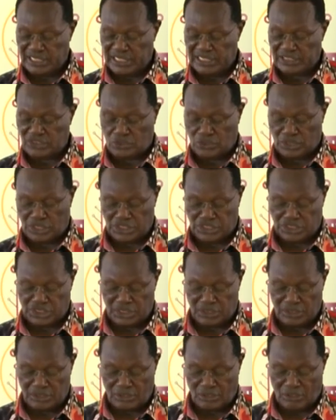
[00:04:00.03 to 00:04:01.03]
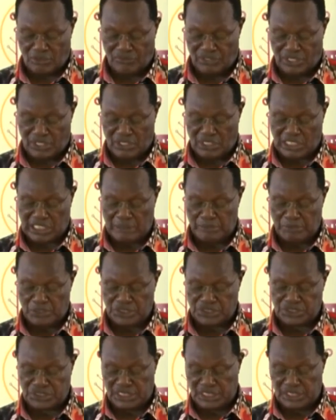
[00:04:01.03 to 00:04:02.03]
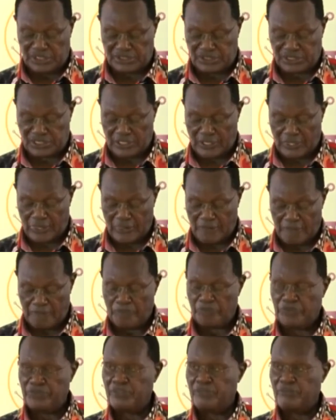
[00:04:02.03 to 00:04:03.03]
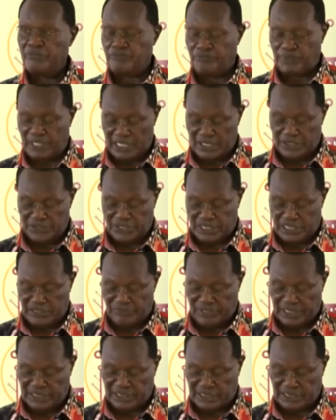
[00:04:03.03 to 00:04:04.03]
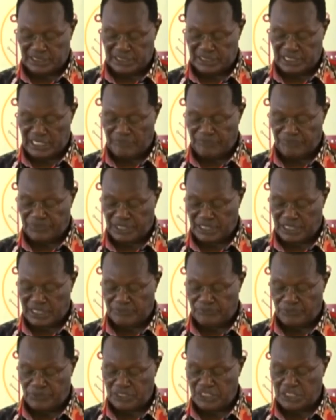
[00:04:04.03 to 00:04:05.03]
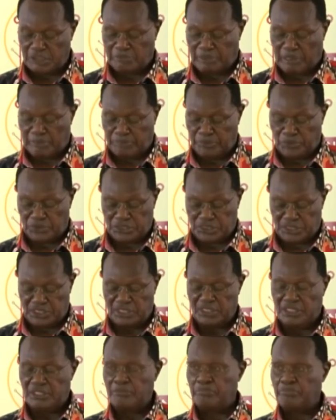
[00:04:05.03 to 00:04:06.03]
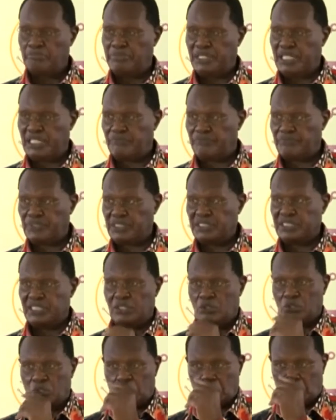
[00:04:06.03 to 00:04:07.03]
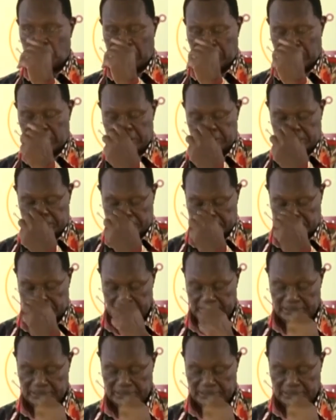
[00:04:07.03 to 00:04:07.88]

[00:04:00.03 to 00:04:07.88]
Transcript: in restoration of our carbon sinks. Funds invested in Africa for this purpose benefit the whole world.